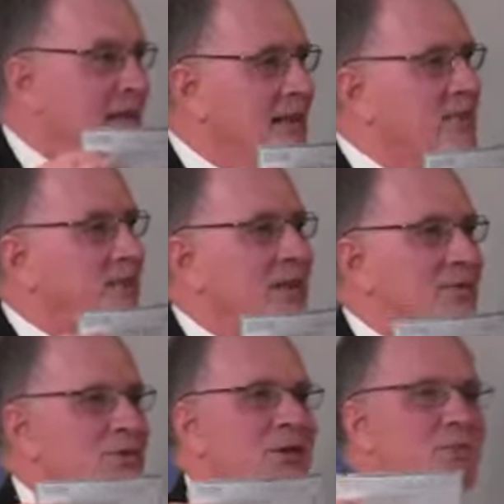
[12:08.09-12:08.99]
easy
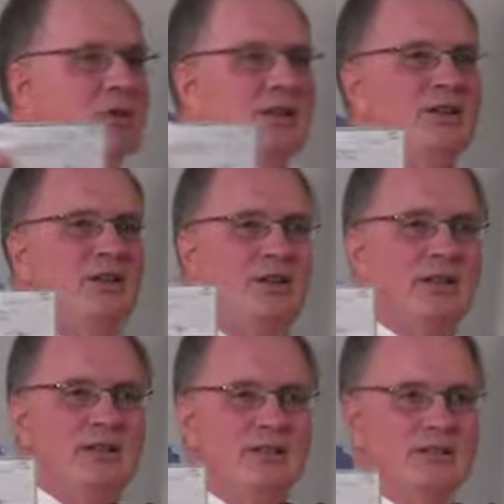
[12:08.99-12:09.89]
if someone in the
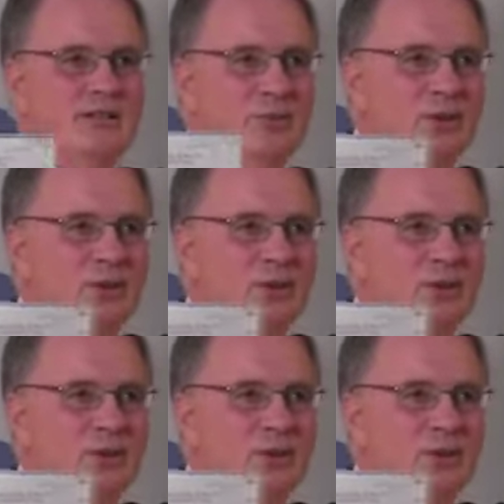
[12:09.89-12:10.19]
audience is